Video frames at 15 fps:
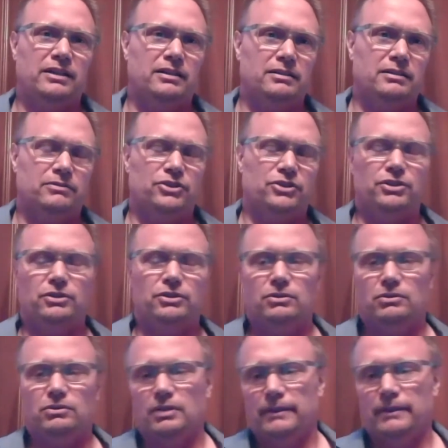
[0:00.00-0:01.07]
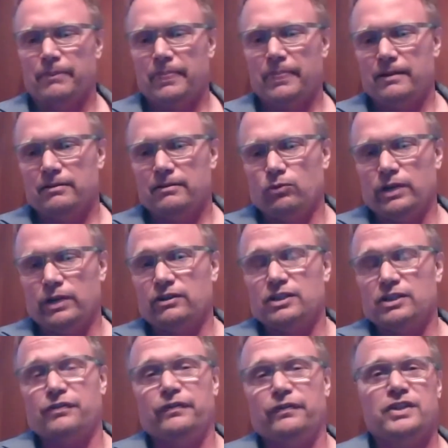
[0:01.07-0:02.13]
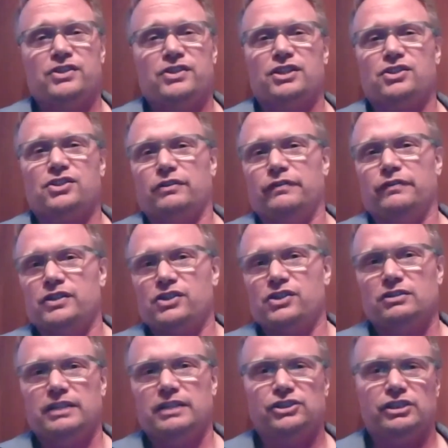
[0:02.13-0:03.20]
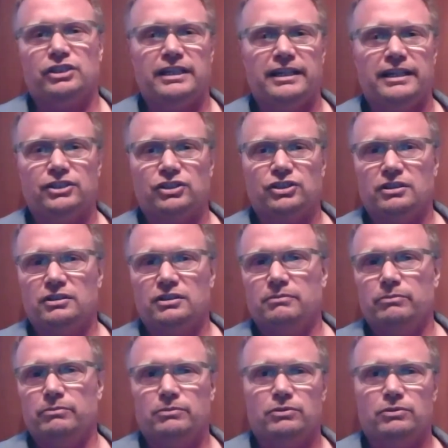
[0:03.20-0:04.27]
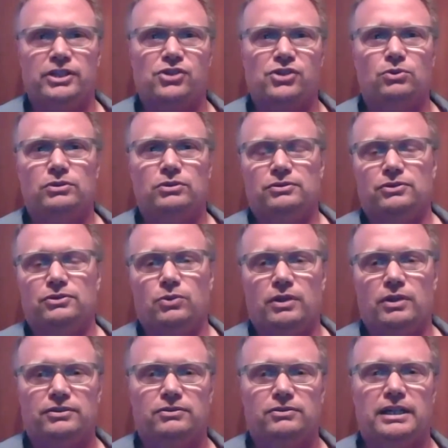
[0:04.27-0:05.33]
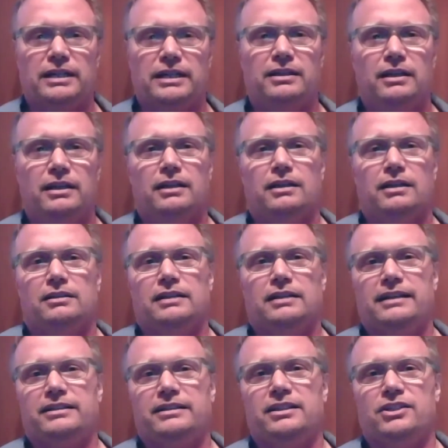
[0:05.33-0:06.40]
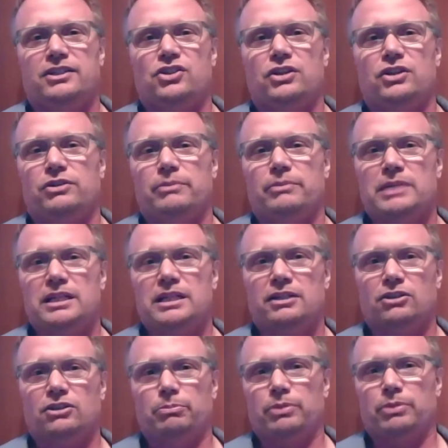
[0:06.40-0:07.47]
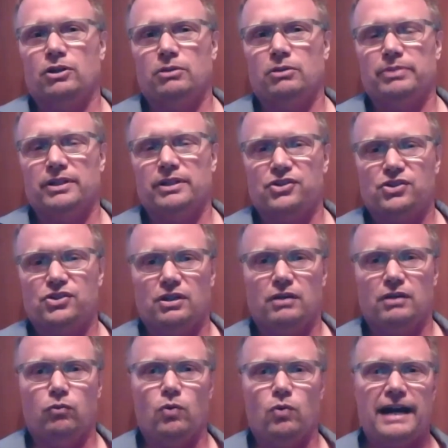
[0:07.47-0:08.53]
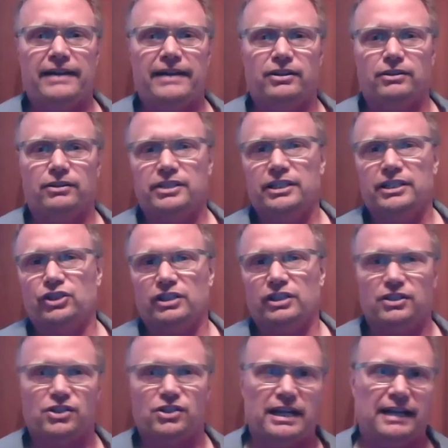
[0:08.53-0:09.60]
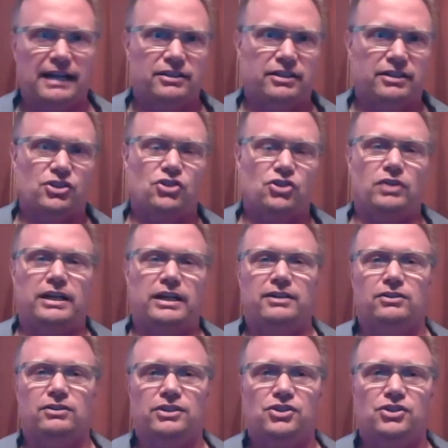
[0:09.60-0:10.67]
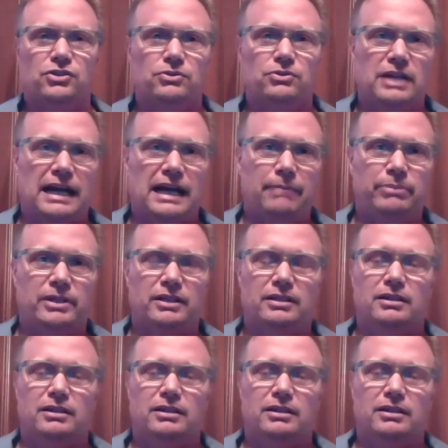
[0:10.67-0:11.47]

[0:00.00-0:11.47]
to whether it's physics or physical education, preschool through 12th grade, let kids know the meaning or purpose of why they're teaching this content strand or this new topic.